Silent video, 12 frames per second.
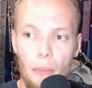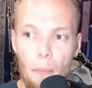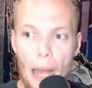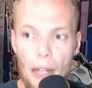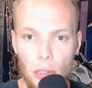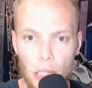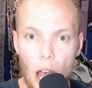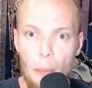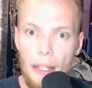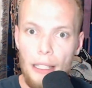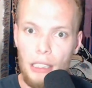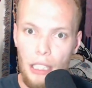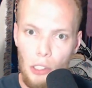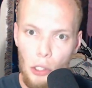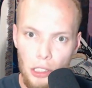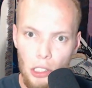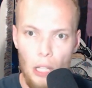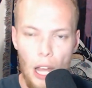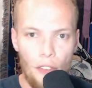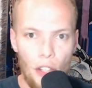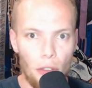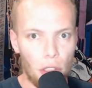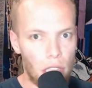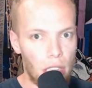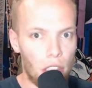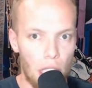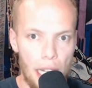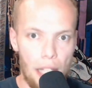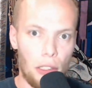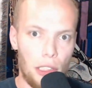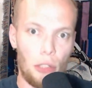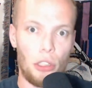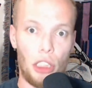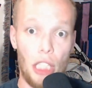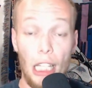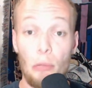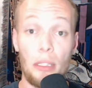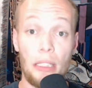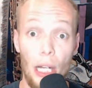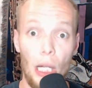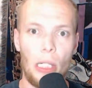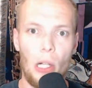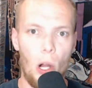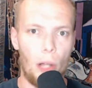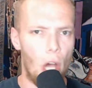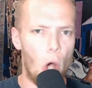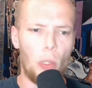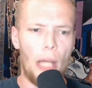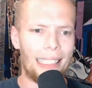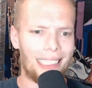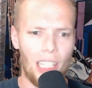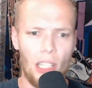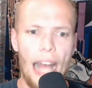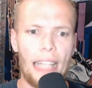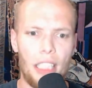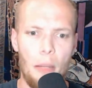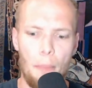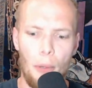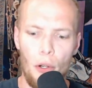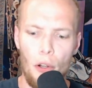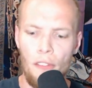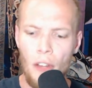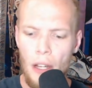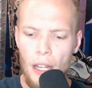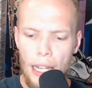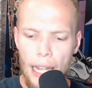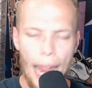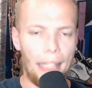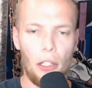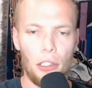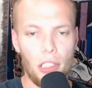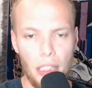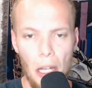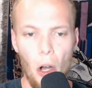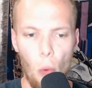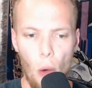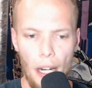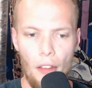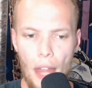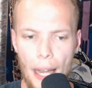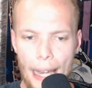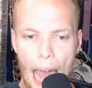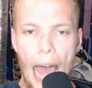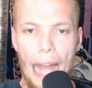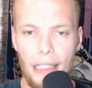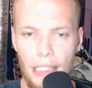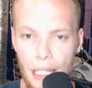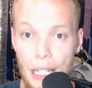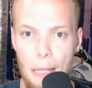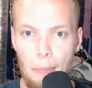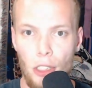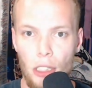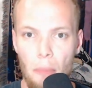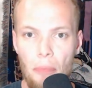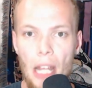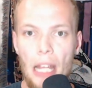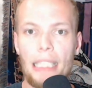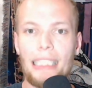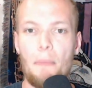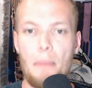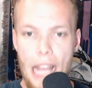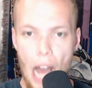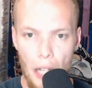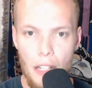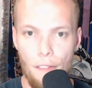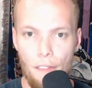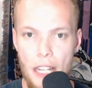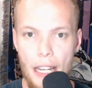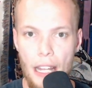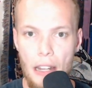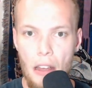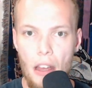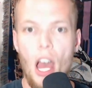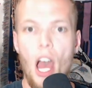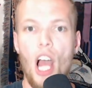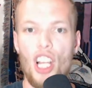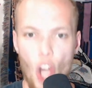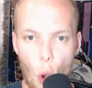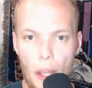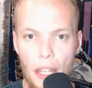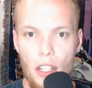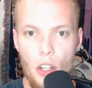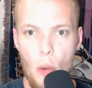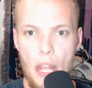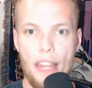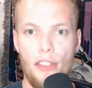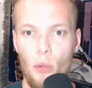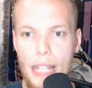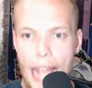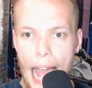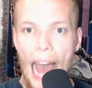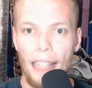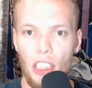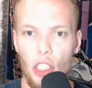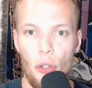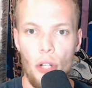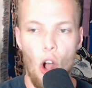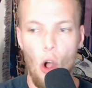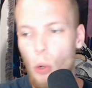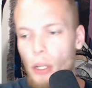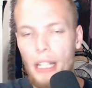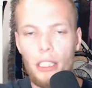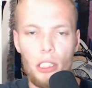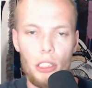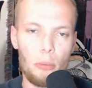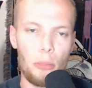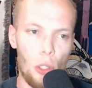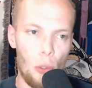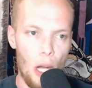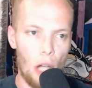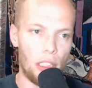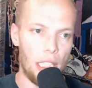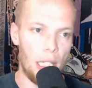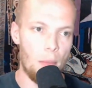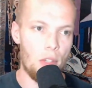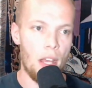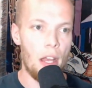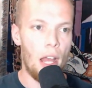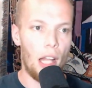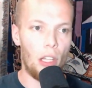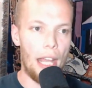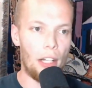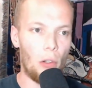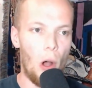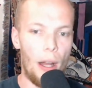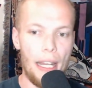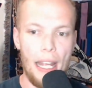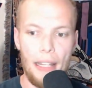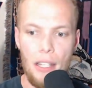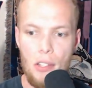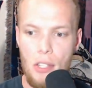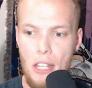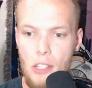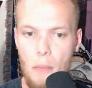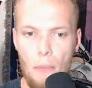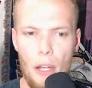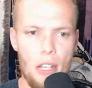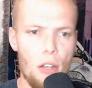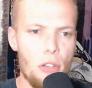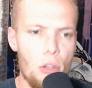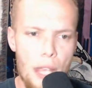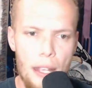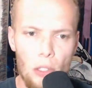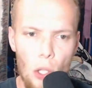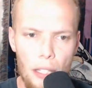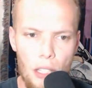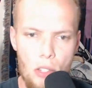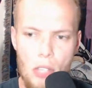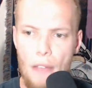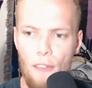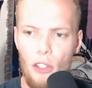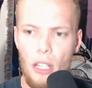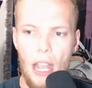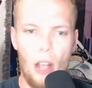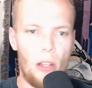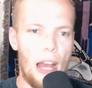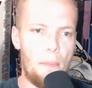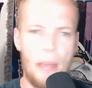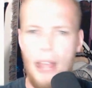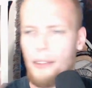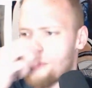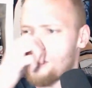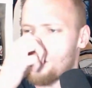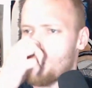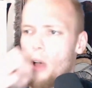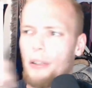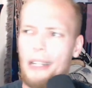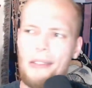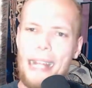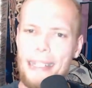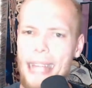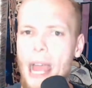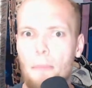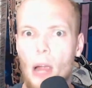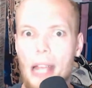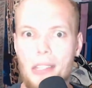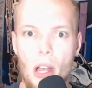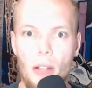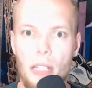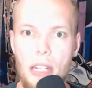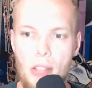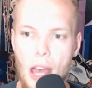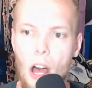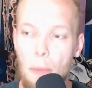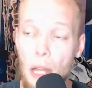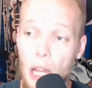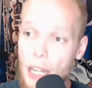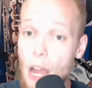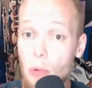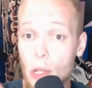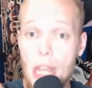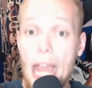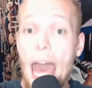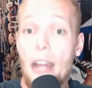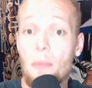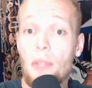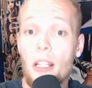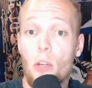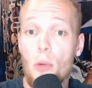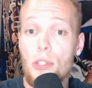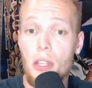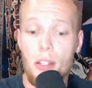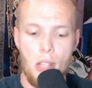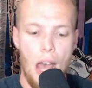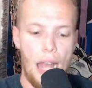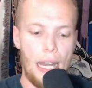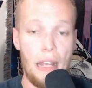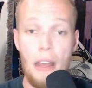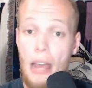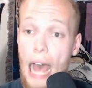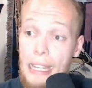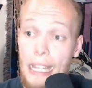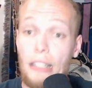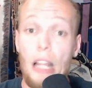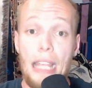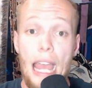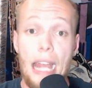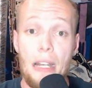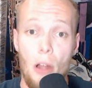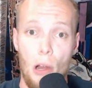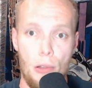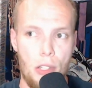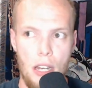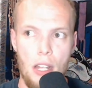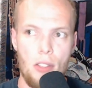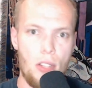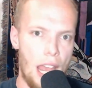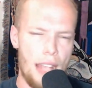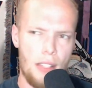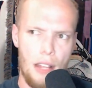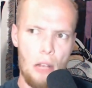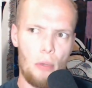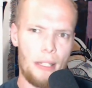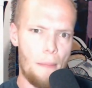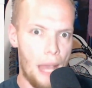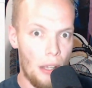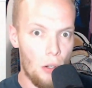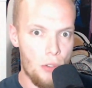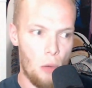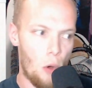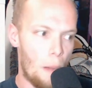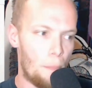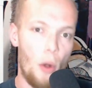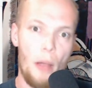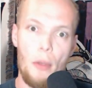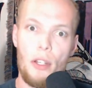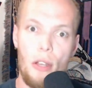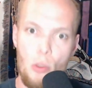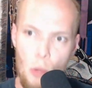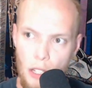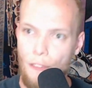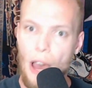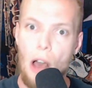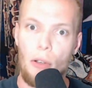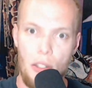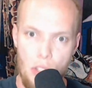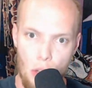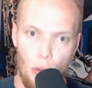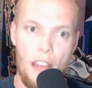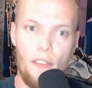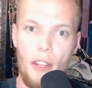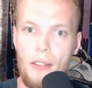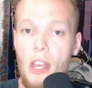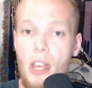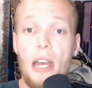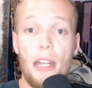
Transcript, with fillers: Michael Thomas and Chris Olave and Rashid Shaheed are still gelling with Derek Carr. The O-line still has to improve, and they're still one of the nine teams to be undefeated going into week three at two and oh. We'll get into some two and oh teams later on in the season. But, you know, you take a look at this game for the Carolina Panthers as well, and it's like, damn, Bryce Young needs help. And I will say Adam Thielen was a good signing. I did like Hayden Hurst in his days, I think, with the Bengals at one point. We know he's with the Falcons, the Ravens.